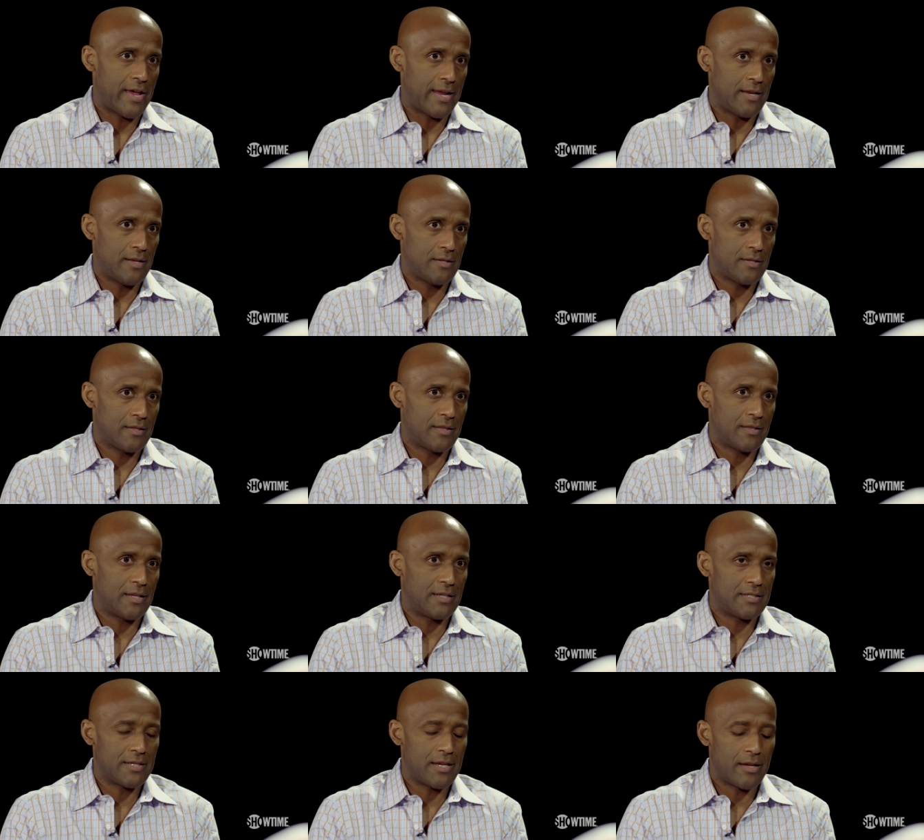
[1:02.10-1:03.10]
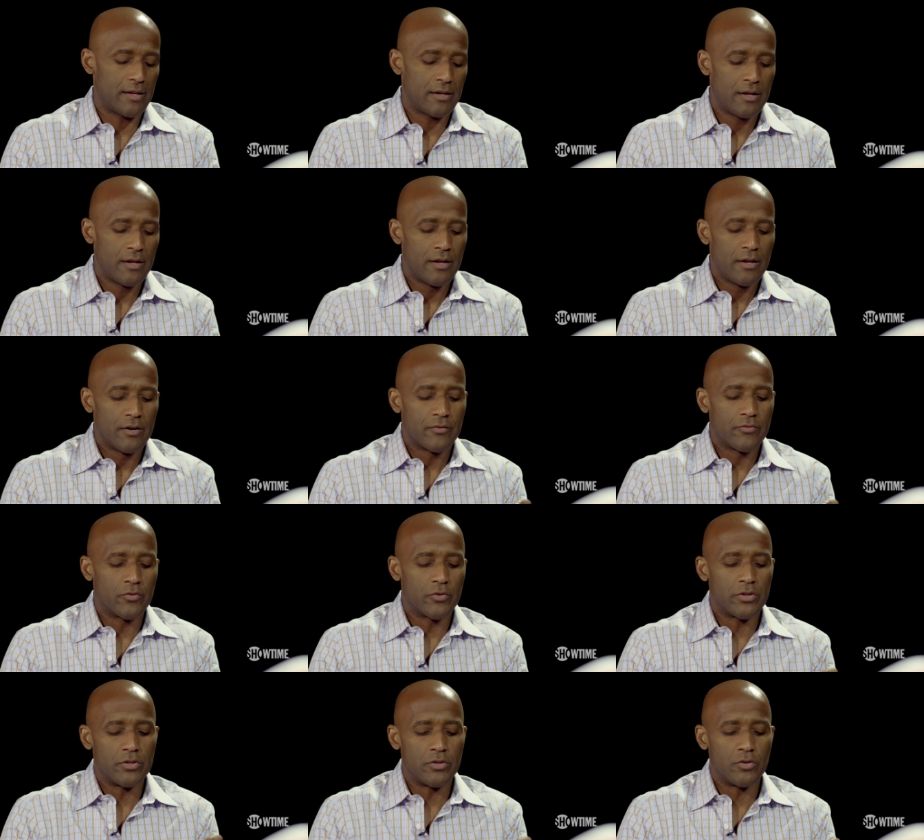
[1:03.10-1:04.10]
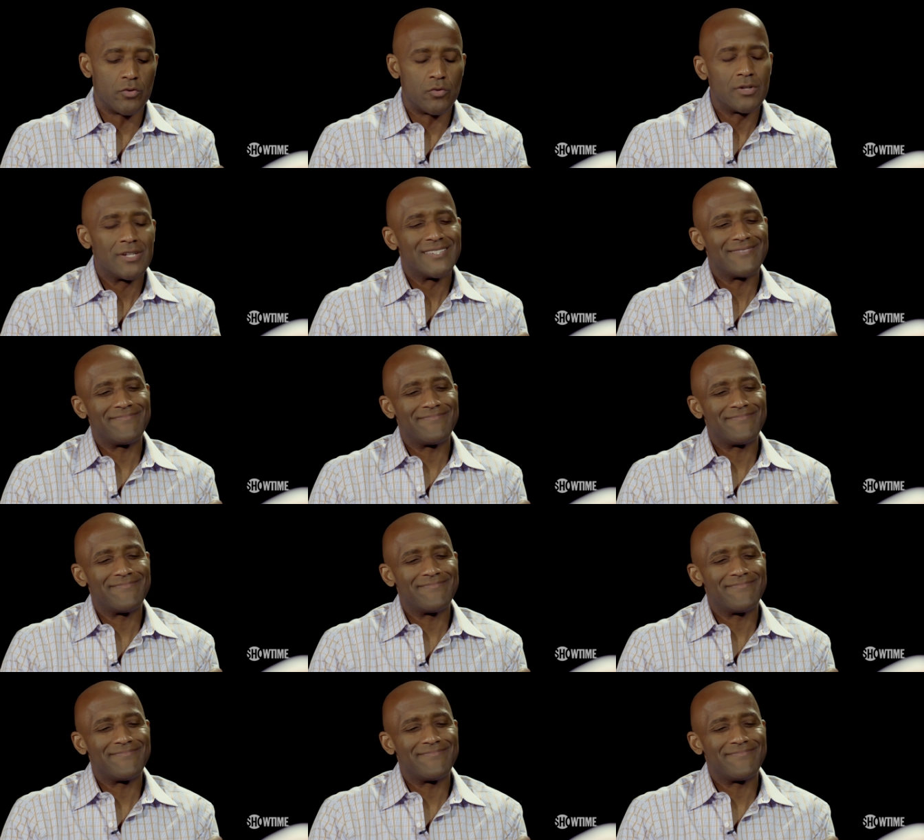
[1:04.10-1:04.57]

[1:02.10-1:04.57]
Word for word: fight, they said, for you